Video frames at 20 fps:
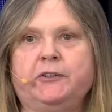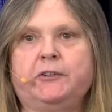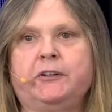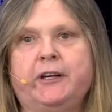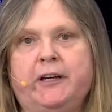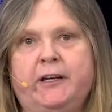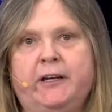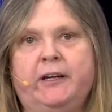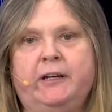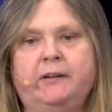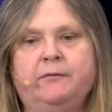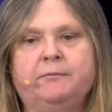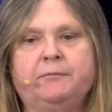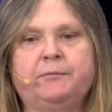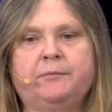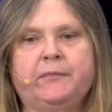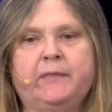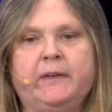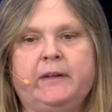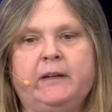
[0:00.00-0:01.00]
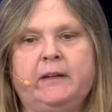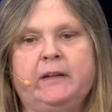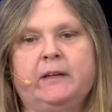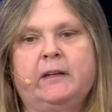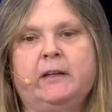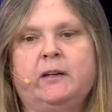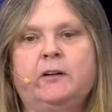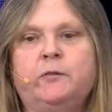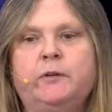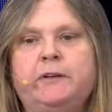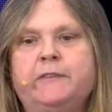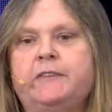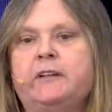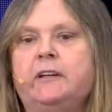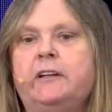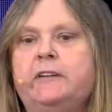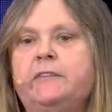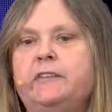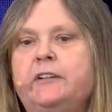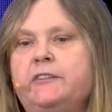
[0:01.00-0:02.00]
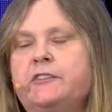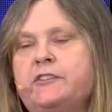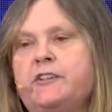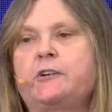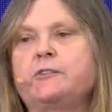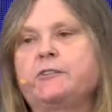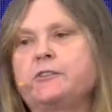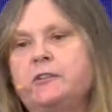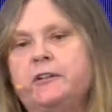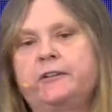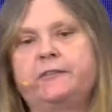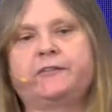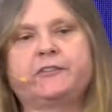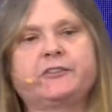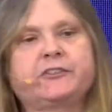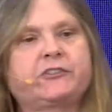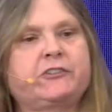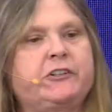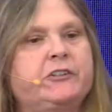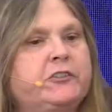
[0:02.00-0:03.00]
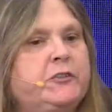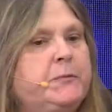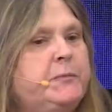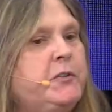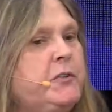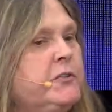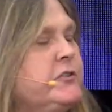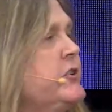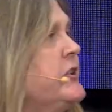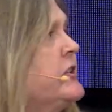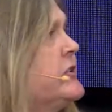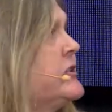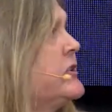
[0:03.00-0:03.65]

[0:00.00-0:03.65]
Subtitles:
UK. We've delivered social infrastructure projects